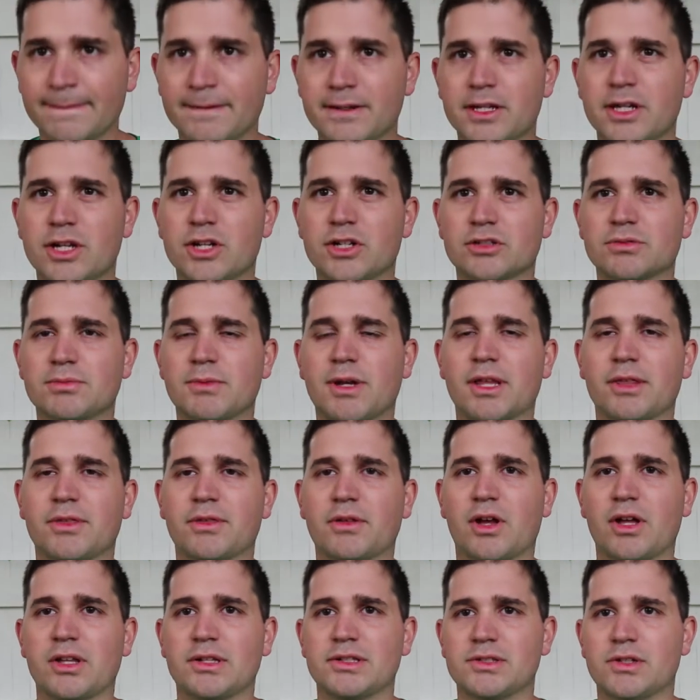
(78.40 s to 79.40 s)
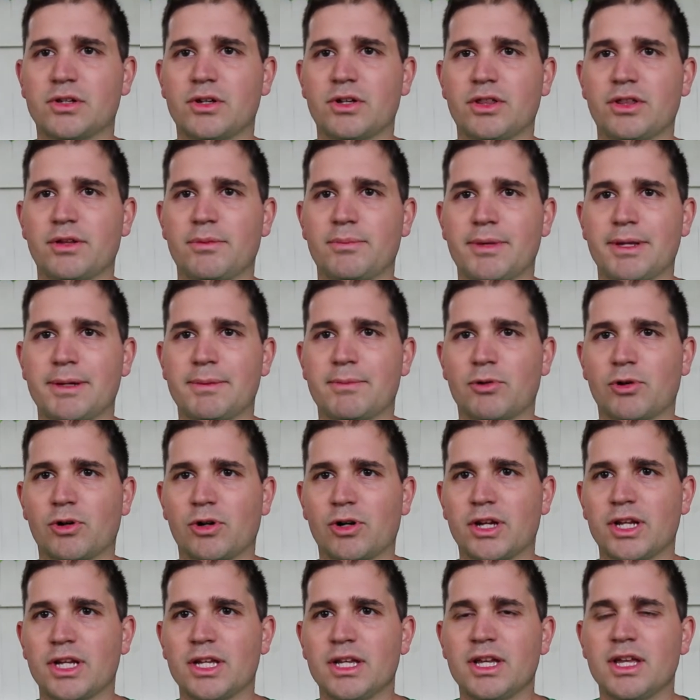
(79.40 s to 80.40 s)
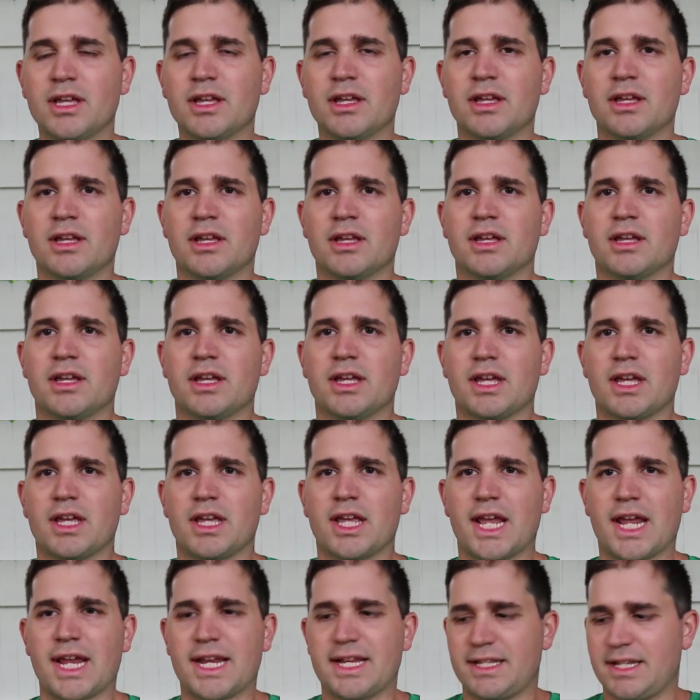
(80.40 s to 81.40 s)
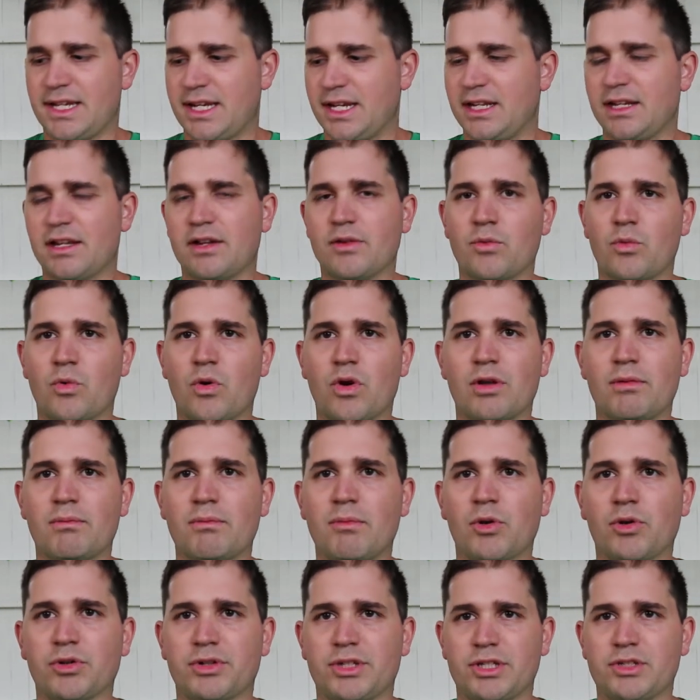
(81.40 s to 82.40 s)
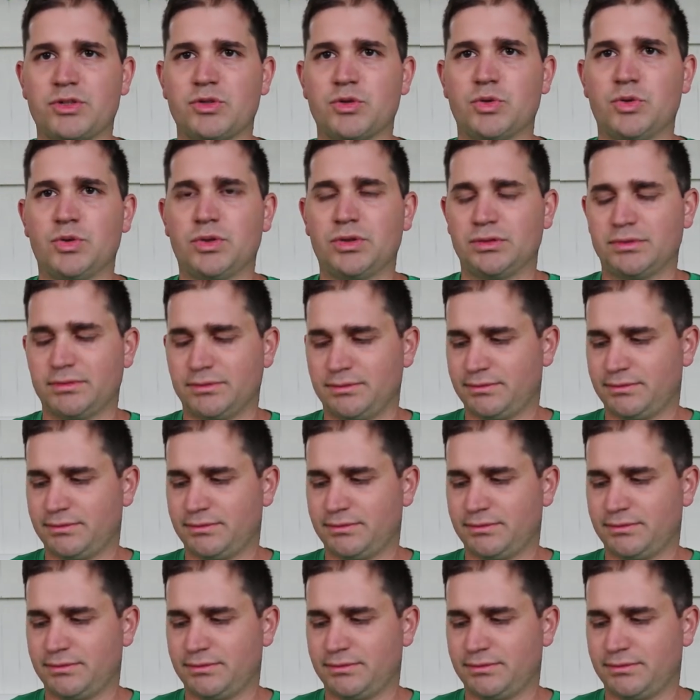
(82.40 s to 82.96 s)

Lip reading: here's my thoughts on the Bibury 18-in-1 multi-tool.